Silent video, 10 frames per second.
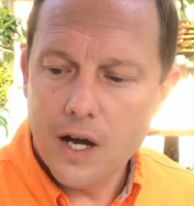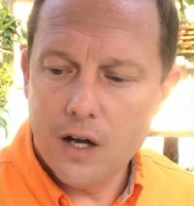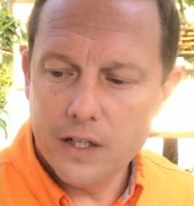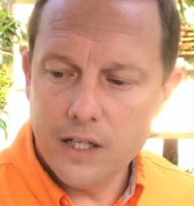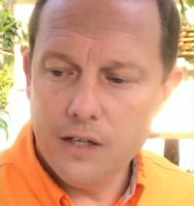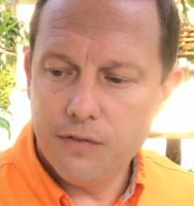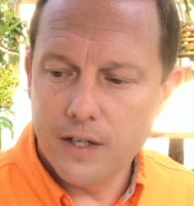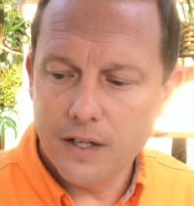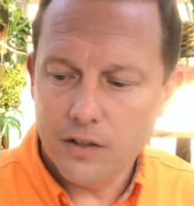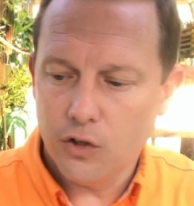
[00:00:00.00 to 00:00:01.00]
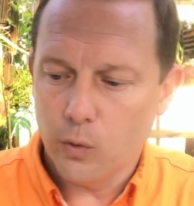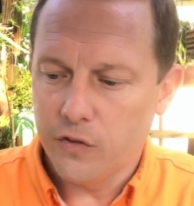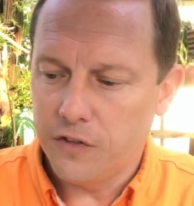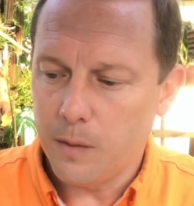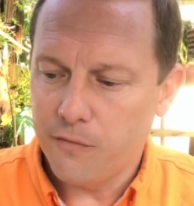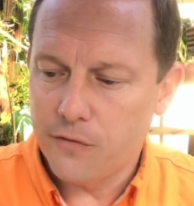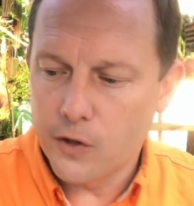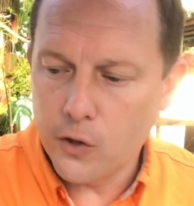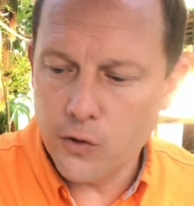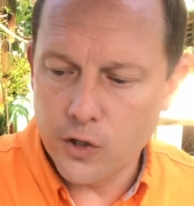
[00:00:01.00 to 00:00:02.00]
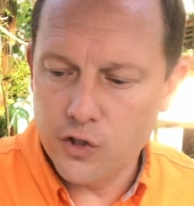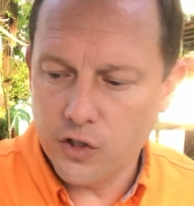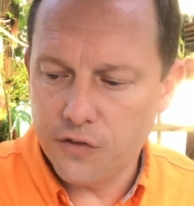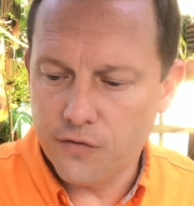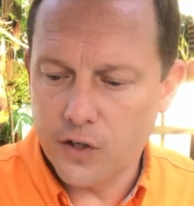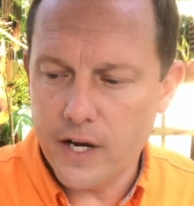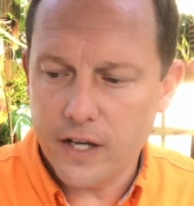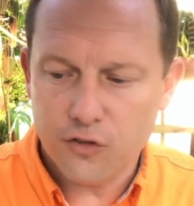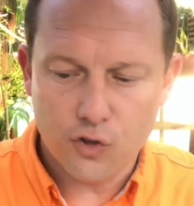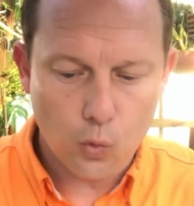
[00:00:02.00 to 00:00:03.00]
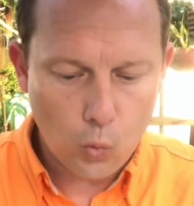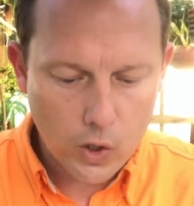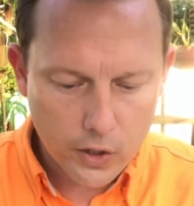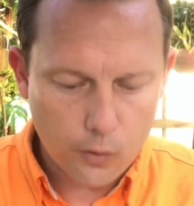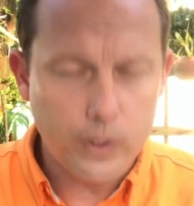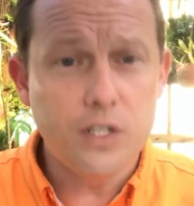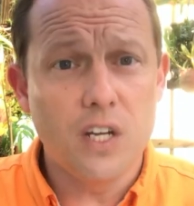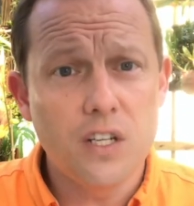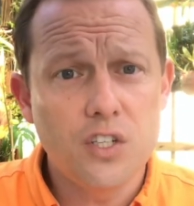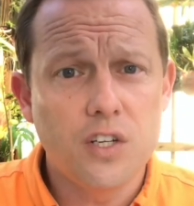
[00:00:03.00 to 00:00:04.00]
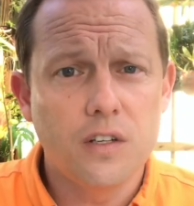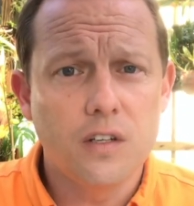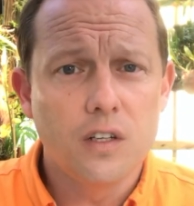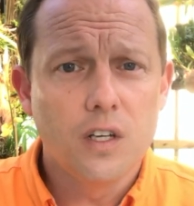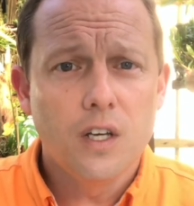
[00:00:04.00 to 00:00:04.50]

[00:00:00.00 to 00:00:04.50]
I'll even go a step further just for extra water retention,